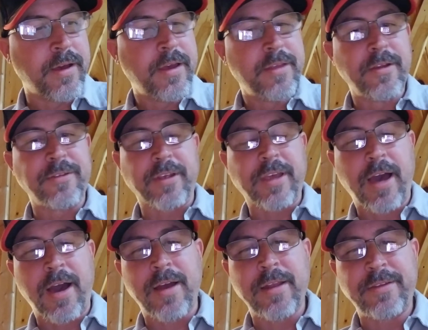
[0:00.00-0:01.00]
There's a
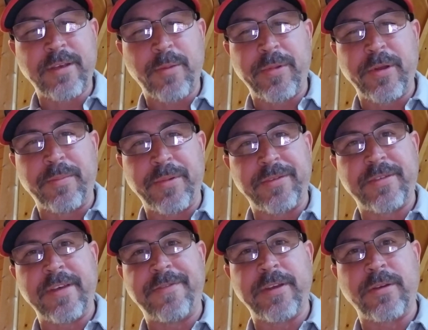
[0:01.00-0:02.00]
college up in the
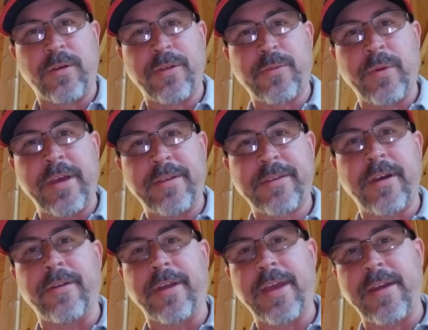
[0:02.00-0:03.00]
Pacific Northwest
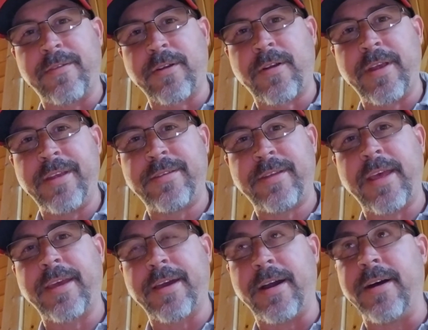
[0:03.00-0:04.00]
called Evergreen
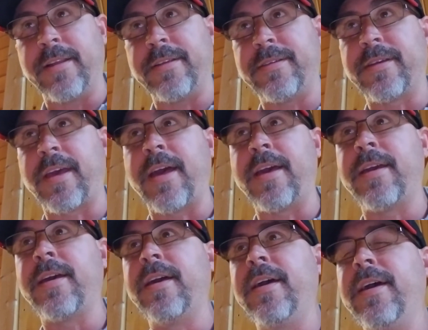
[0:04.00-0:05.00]
State College,
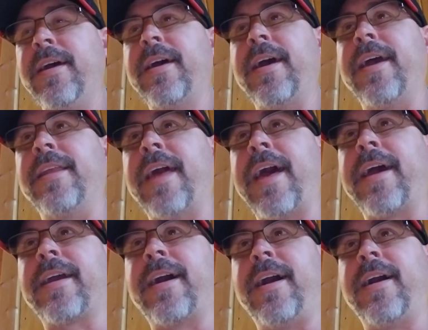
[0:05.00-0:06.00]
okay? And
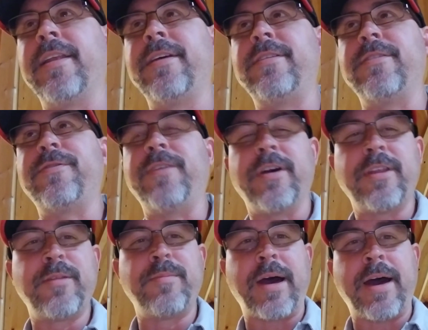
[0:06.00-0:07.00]
that college is
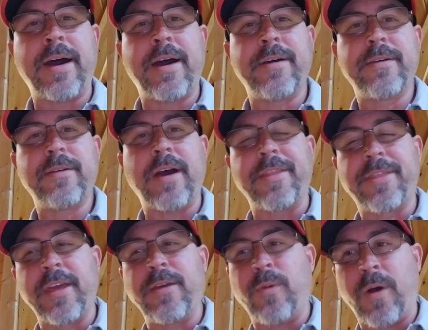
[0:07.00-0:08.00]
funded by, I
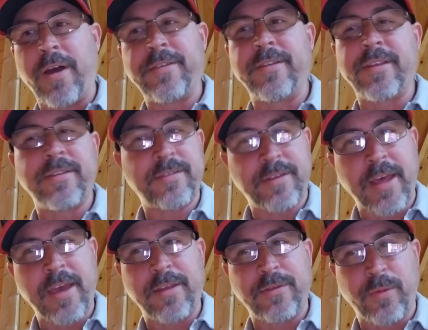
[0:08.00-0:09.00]
think, Washington
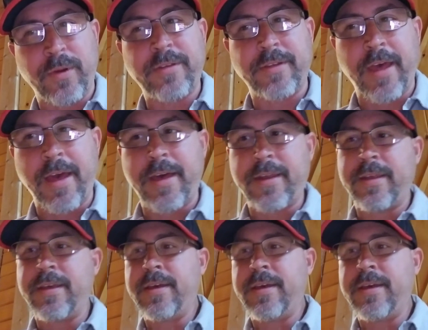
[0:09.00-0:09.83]
State's where it's at.